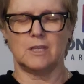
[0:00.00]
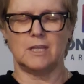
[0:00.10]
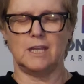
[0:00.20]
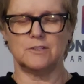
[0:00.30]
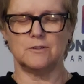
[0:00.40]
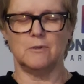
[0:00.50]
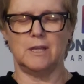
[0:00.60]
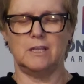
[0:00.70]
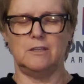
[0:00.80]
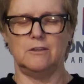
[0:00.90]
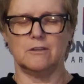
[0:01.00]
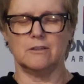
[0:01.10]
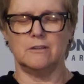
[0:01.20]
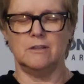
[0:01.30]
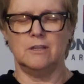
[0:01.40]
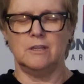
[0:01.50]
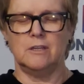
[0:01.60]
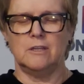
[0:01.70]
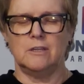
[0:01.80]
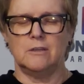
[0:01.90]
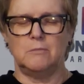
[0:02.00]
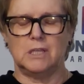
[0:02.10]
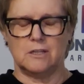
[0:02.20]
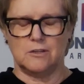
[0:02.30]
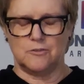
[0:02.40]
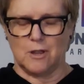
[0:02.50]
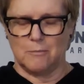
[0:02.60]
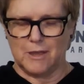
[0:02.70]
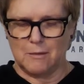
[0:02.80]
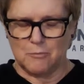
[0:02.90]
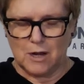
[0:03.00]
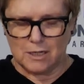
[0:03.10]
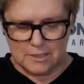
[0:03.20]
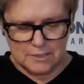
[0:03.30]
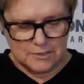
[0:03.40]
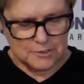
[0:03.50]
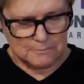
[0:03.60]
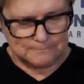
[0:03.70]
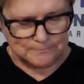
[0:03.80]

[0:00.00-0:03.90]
And as you're ready, you can begin to drop that practice.